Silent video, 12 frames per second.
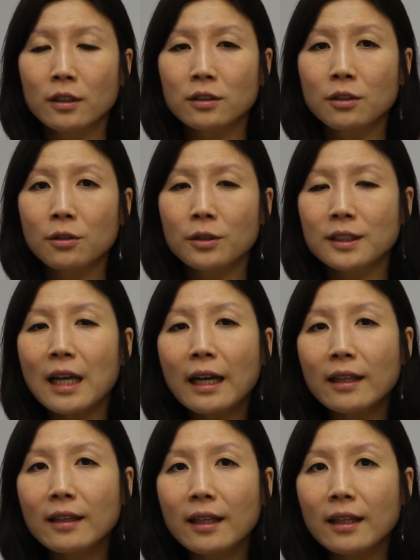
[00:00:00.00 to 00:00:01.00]
So the
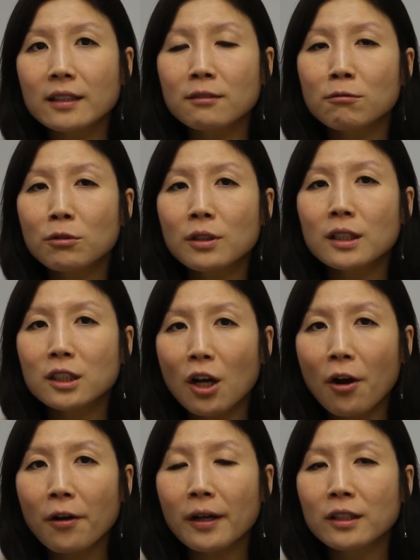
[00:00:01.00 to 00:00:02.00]
second thing is really
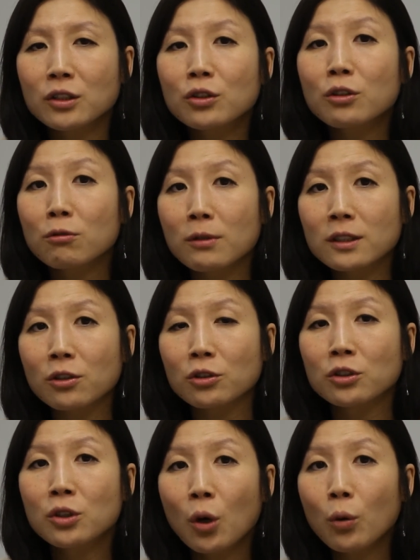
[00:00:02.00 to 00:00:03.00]
target, do your
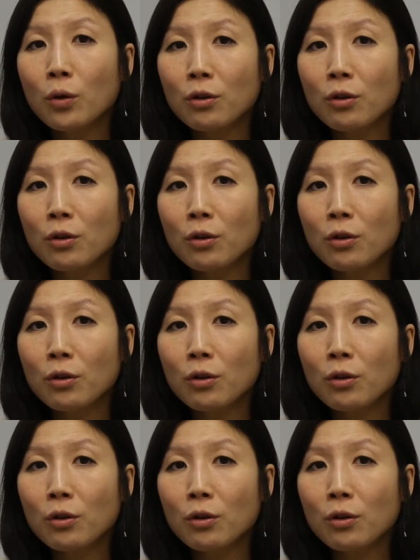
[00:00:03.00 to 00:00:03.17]
research. Know who